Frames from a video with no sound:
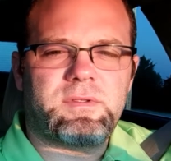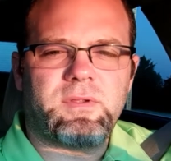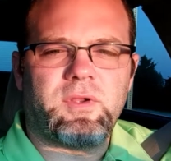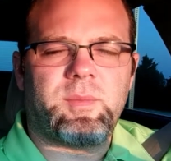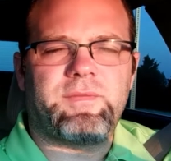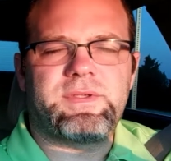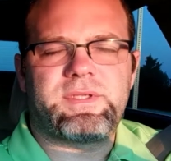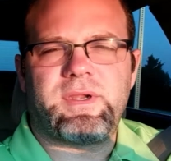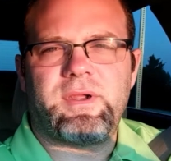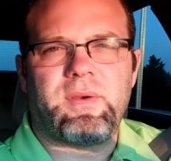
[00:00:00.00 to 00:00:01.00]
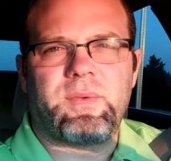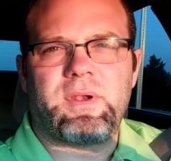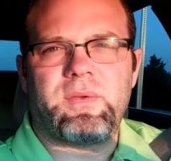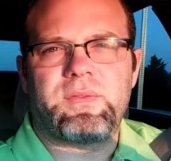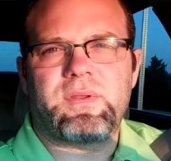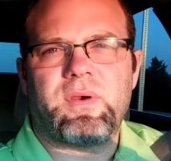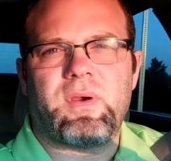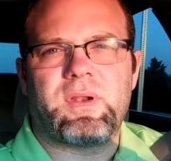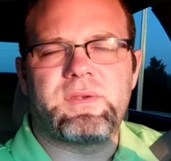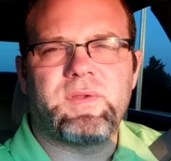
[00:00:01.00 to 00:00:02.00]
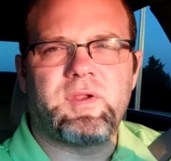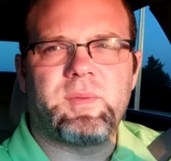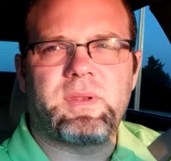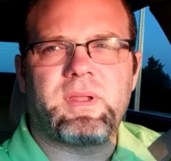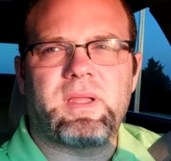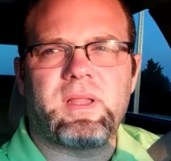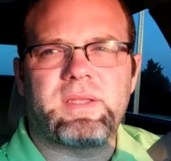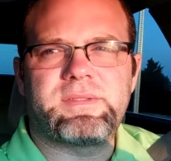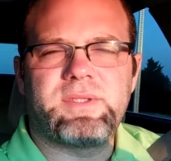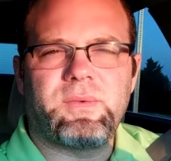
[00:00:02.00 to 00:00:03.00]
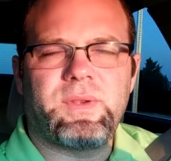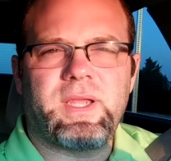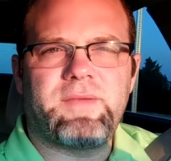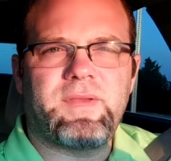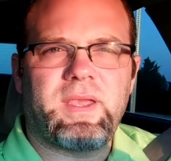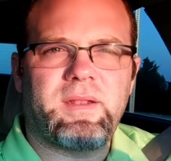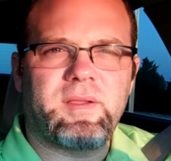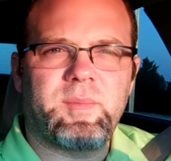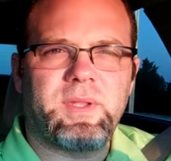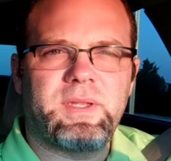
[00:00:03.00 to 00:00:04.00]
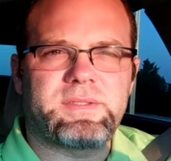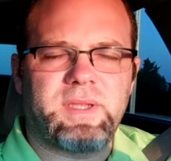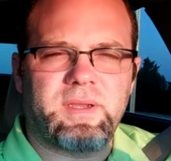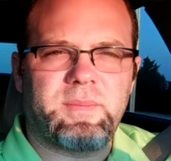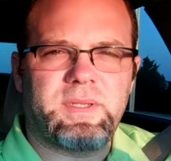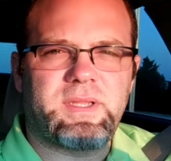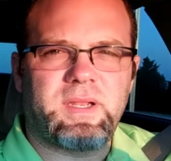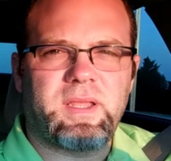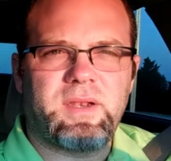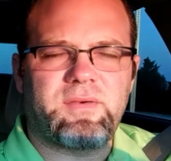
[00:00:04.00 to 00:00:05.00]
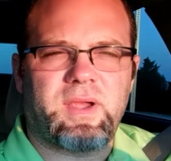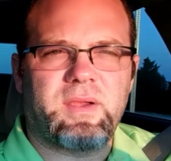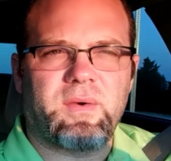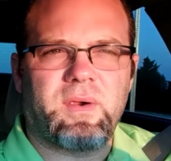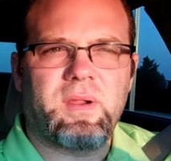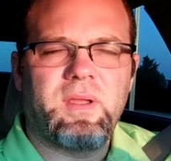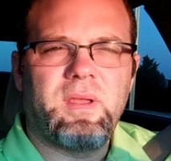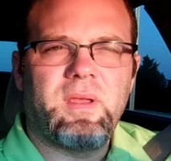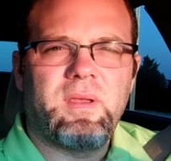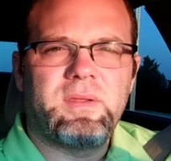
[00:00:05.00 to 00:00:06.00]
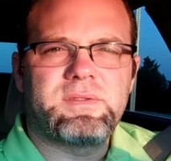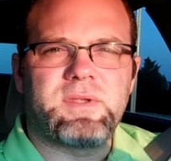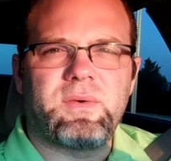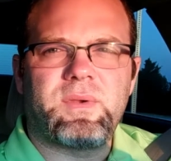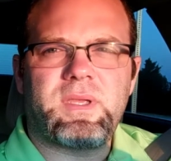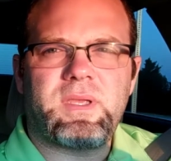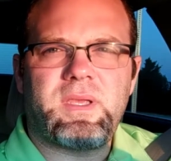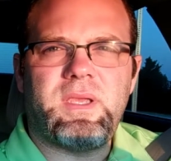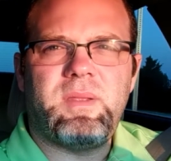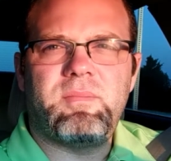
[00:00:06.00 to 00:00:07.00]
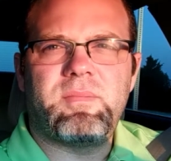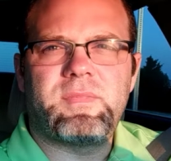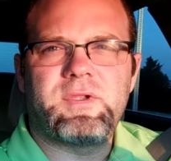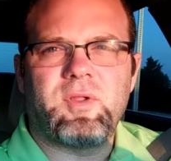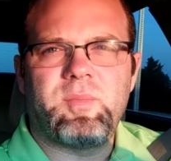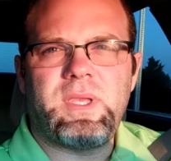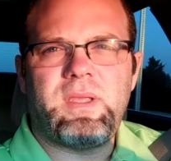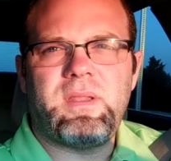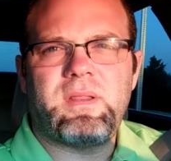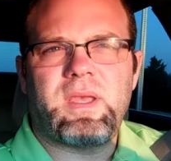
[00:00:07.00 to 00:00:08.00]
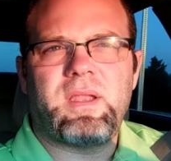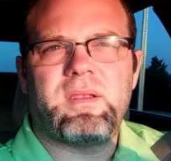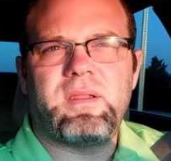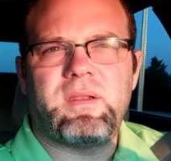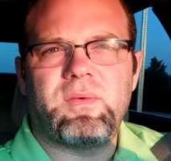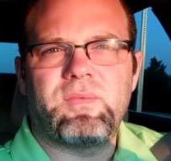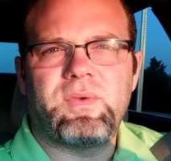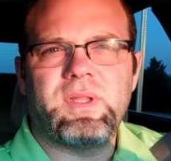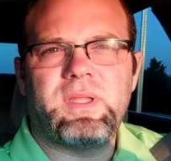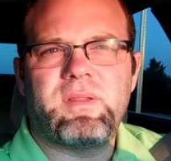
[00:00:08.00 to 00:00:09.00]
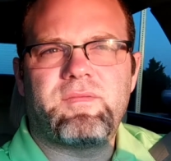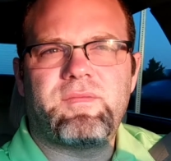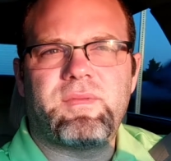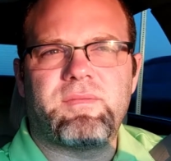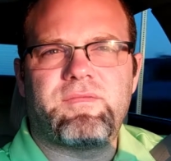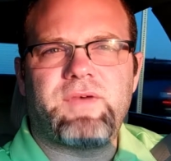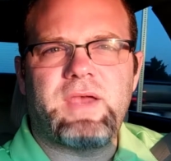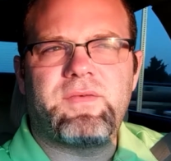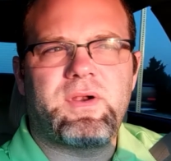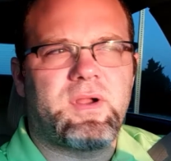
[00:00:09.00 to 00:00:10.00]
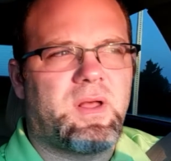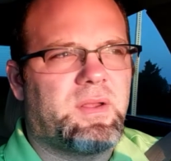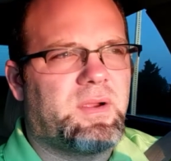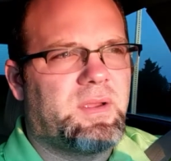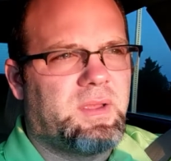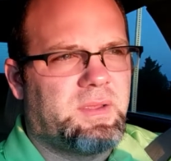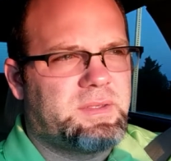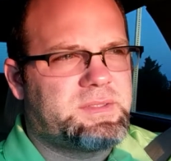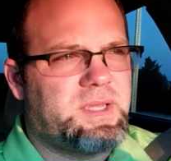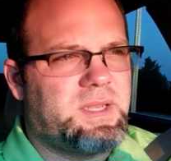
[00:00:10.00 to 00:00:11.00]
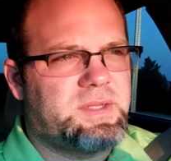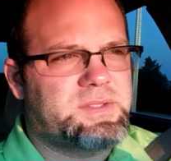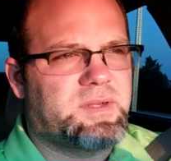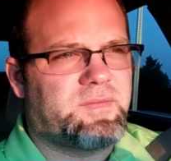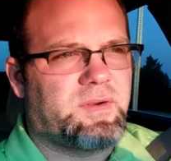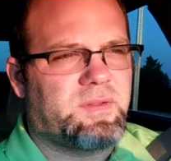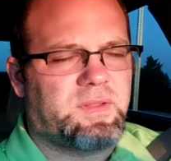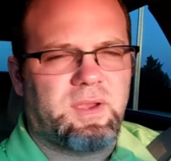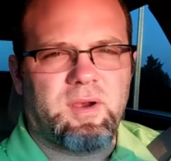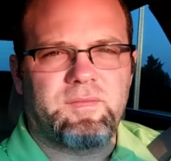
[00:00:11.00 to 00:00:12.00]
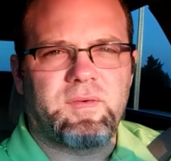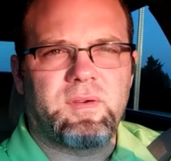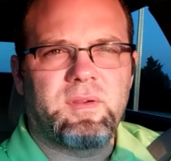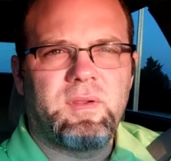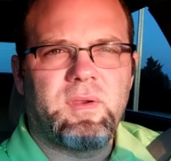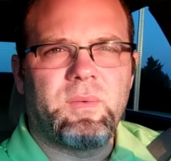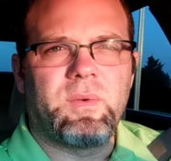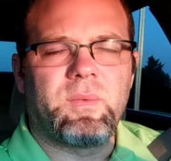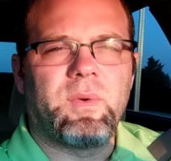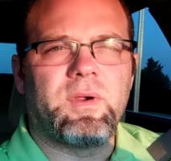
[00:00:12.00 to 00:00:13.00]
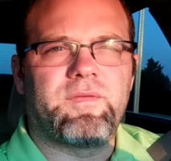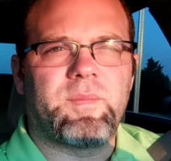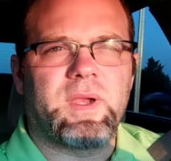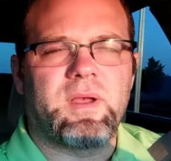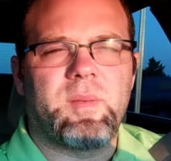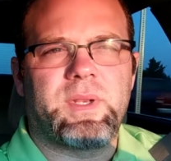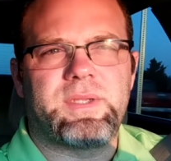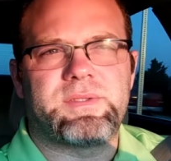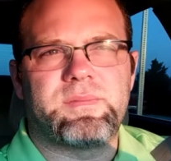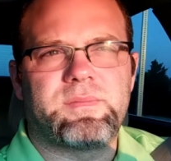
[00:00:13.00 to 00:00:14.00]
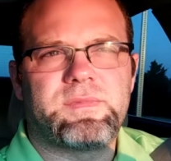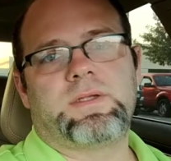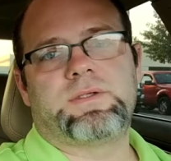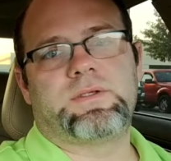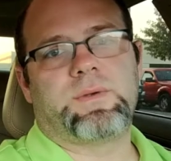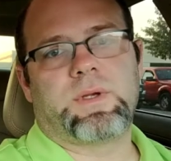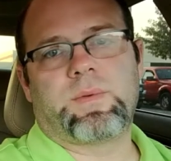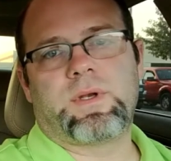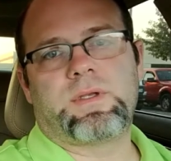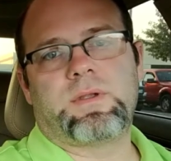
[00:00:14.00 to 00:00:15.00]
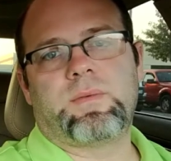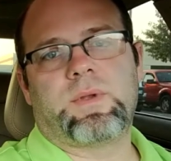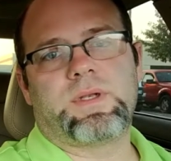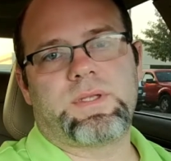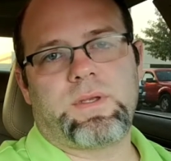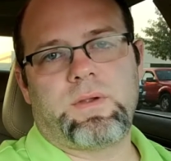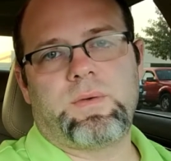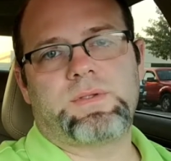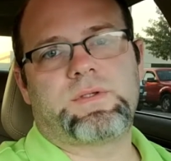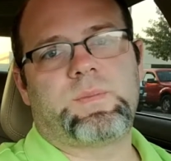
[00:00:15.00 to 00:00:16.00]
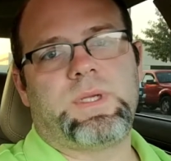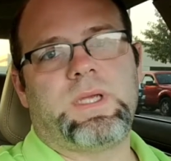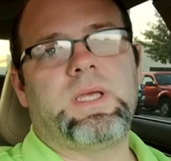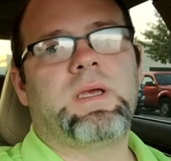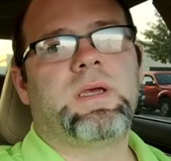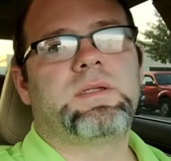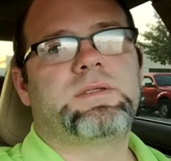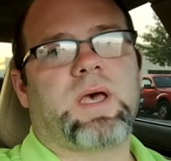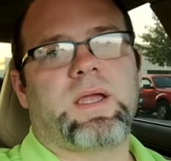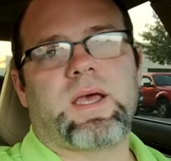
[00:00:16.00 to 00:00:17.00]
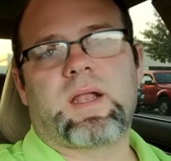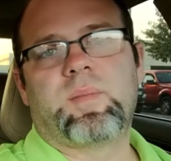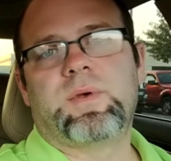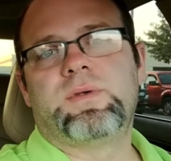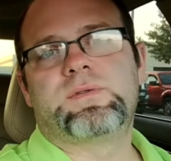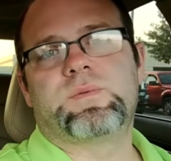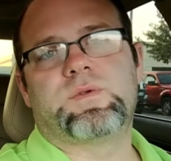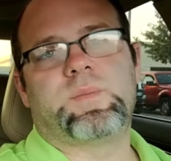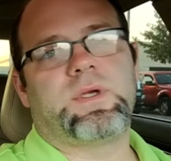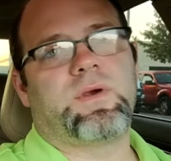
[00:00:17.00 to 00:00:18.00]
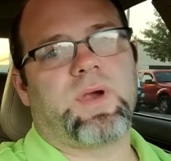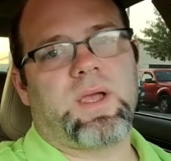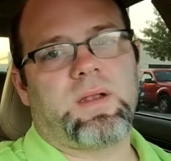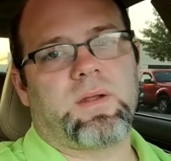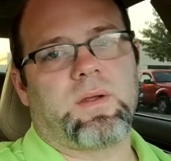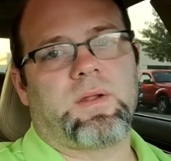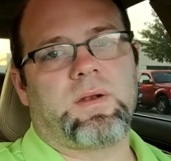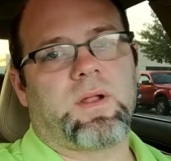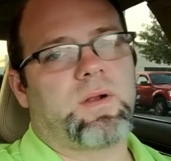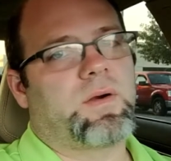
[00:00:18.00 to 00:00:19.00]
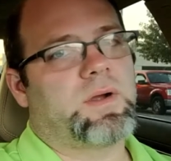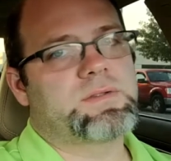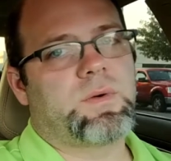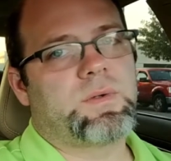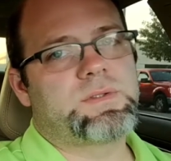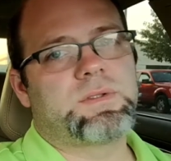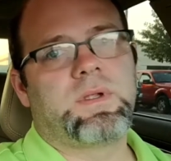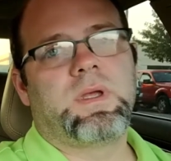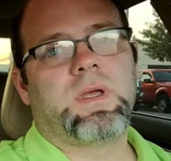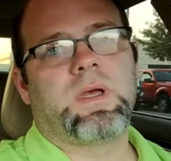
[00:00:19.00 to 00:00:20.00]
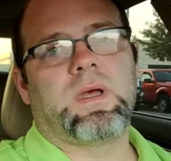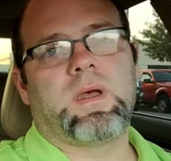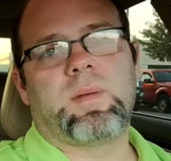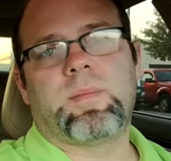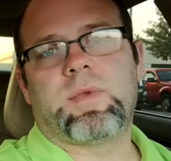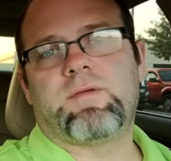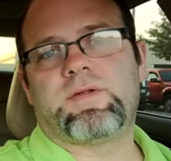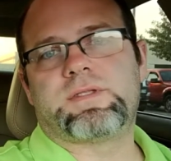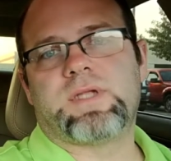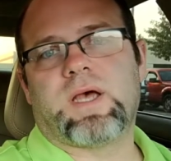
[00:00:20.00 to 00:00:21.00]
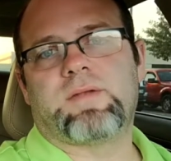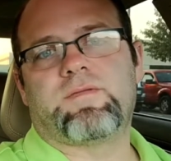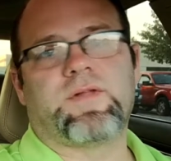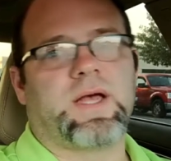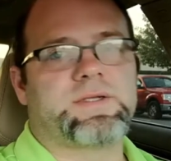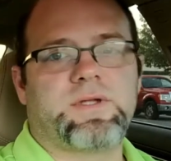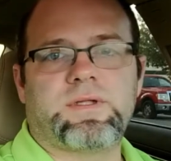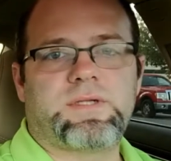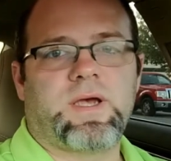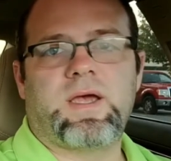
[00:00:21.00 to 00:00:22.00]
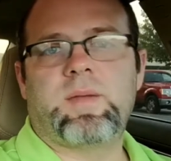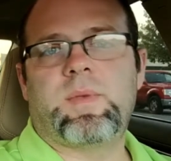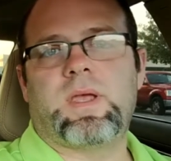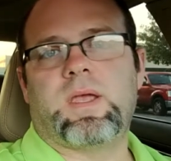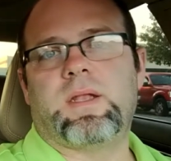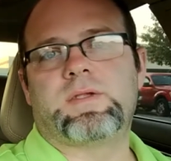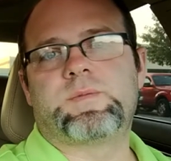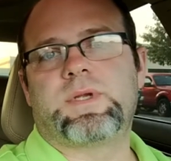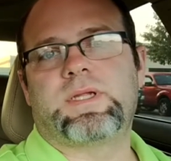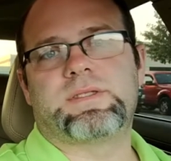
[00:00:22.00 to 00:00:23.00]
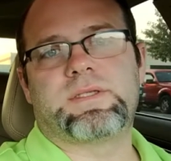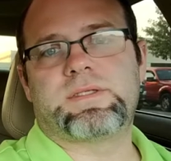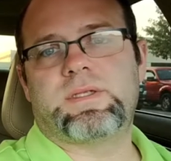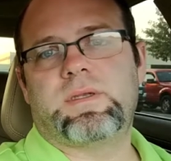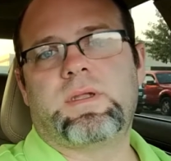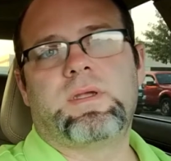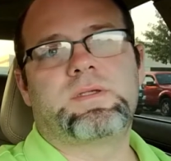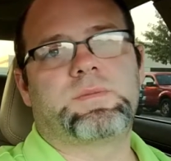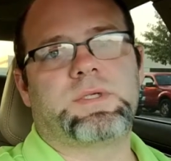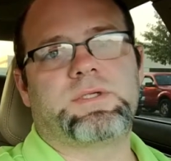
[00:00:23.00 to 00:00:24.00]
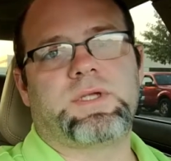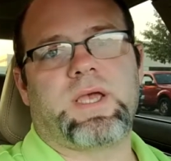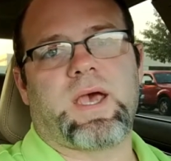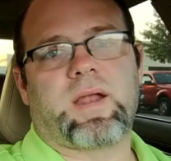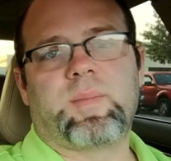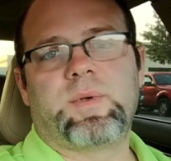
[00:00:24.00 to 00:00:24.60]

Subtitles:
Told him every scenario I want to do with the car, and I told him I still want to have the handling ability. It's not going to be a dedicated drag car. So he told me that, you know, really the $500 10-inch converter that they offer would work for my combination. It should do what I want it to do. It should be tight out of boost, which would be great on an autocross course. If it's not flashing all the time and it's pretty consistent, especially out of